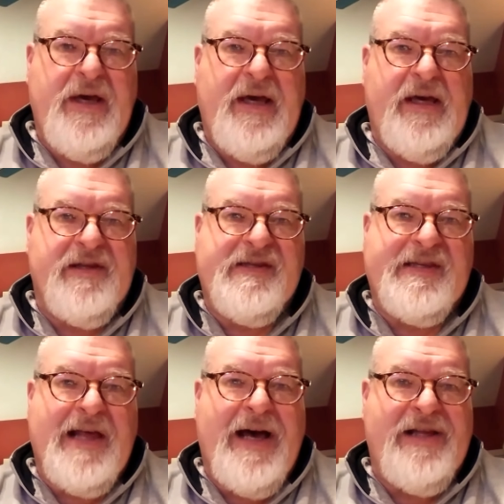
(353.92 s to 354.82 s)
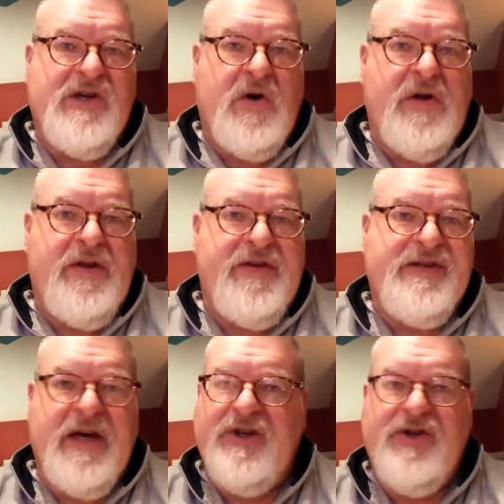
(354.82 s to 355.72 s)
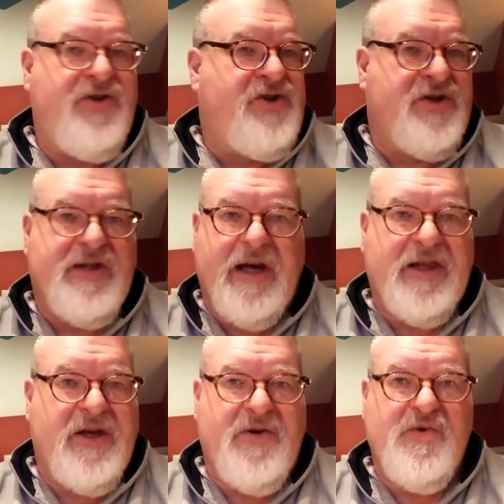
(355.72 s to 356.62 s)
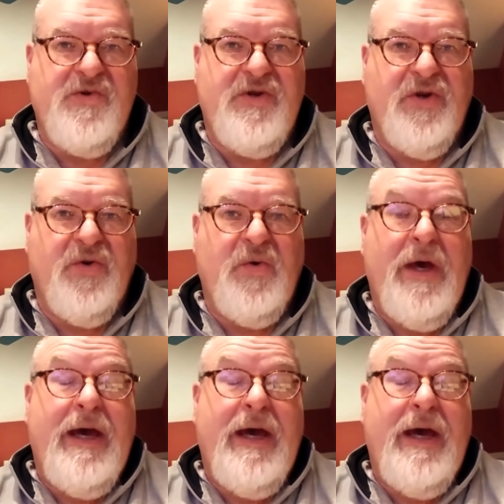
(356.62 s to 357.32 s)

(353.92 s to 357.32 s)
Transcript: It slides onto the section just like those do.